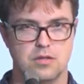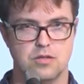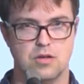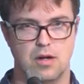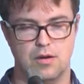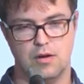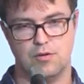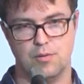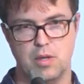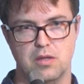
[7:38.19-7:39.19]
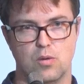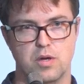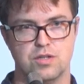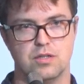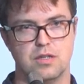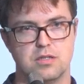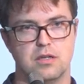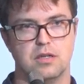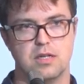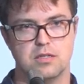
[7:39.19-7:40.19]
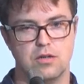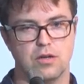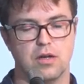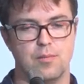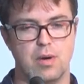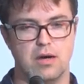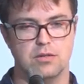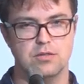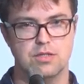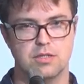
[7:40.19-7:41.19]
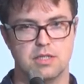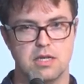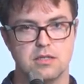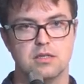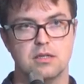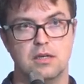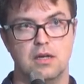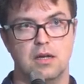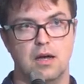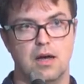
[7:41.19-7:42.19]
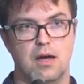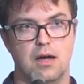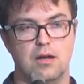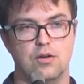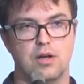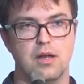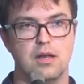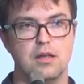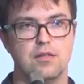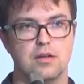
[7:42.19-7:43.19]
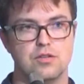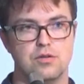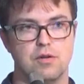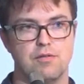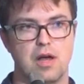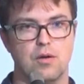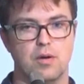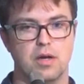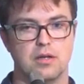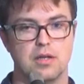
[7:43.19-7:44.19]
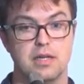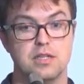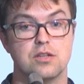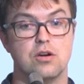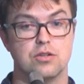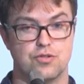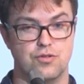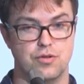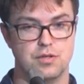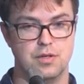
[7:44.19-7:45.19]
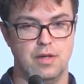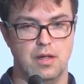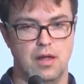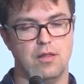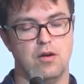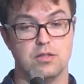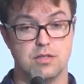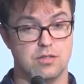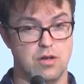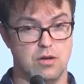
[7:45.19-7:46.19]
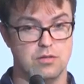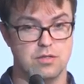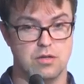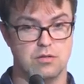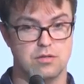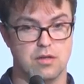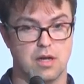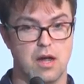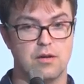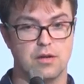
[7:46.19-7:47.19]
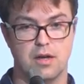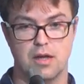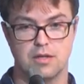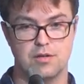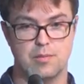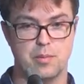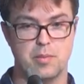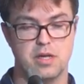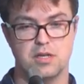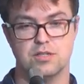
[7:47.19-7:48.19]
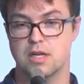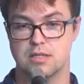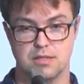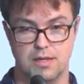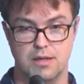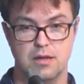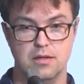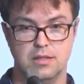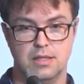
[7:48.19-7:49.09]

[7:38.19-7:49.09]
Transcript: So I'll, I'll repeat the question. Does, it doesn't look at amounts. Does it look at anything to evaluate at least cost route? The answer is no. So, so the current connector implementation doesn't either.